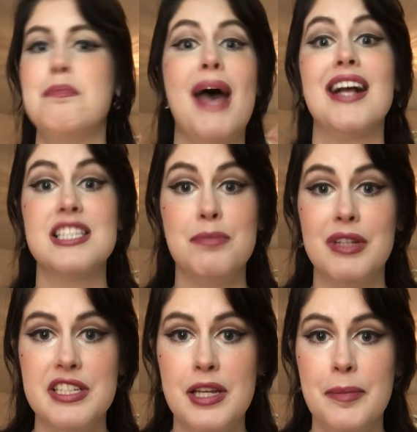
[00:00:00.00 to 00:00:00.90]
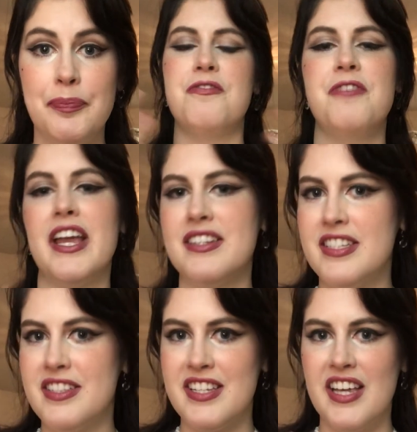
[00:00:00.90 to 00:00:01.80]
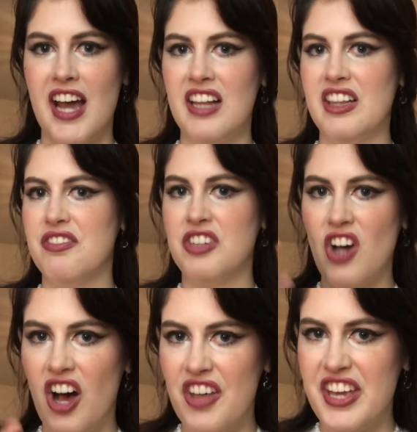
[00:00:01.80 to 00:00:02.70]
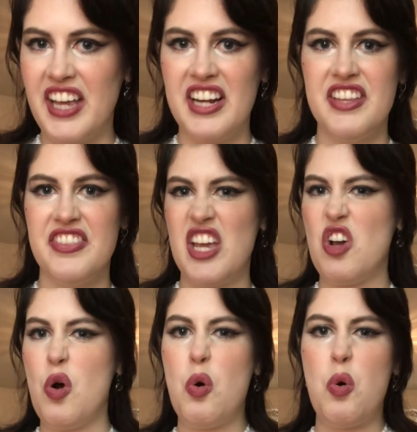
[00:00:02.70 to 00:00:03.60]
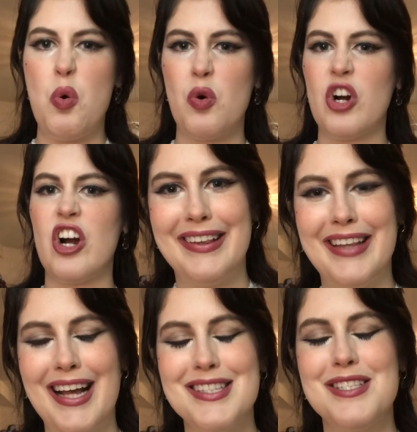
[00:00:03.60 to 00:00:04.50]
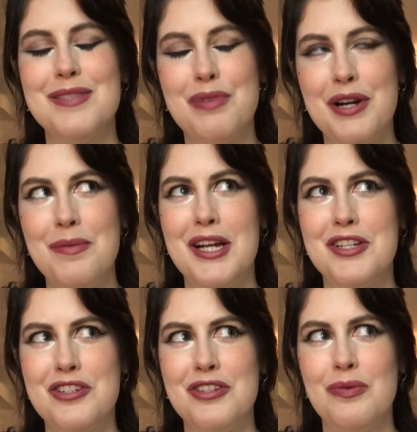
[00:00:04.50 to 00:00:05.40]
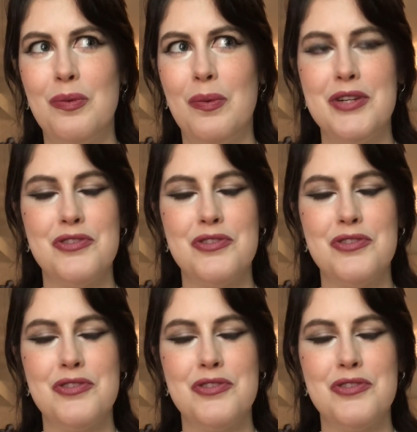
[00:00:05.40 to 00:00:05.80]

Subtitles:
maximalism, fantasy, I love gothic, anything horror. That's pretty much what